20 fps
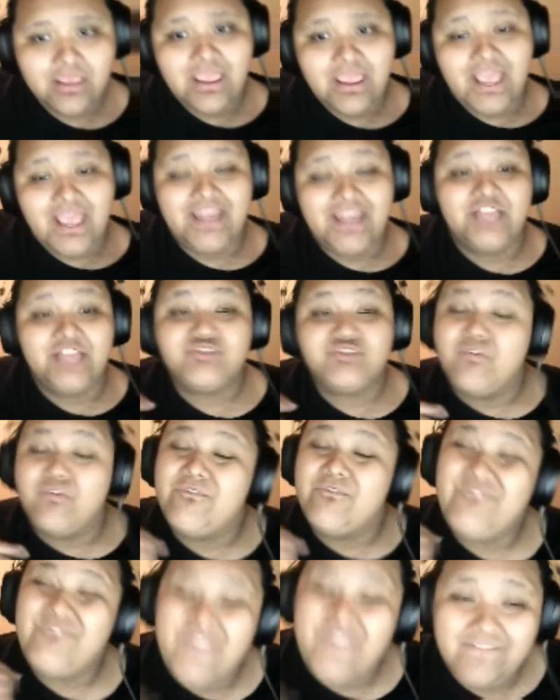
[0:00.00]
an extra
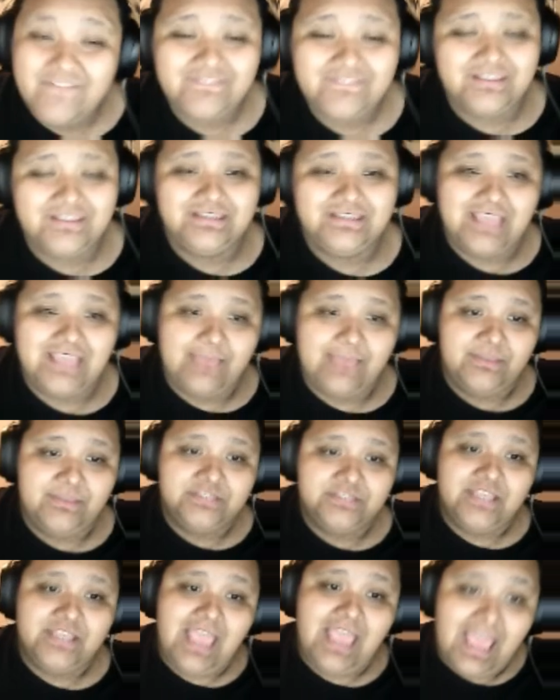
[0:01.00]
50
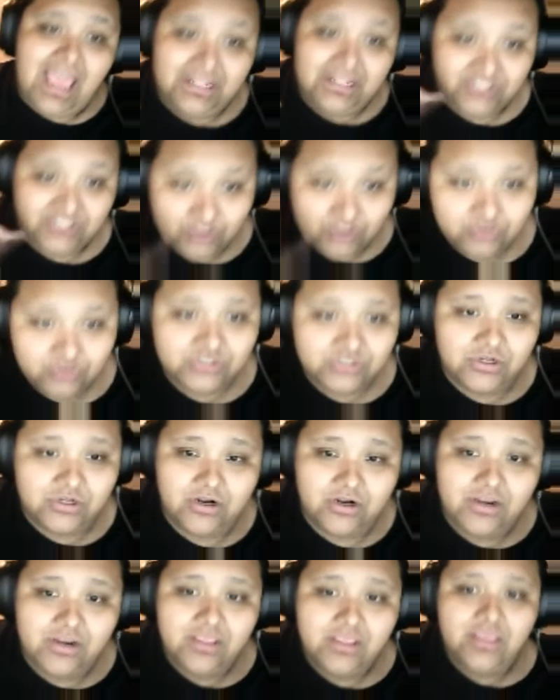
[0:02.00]
damage at
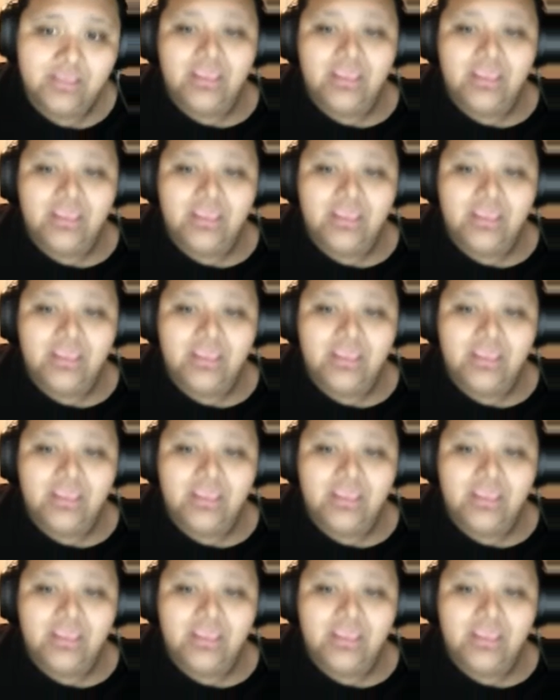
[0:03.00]
2-star,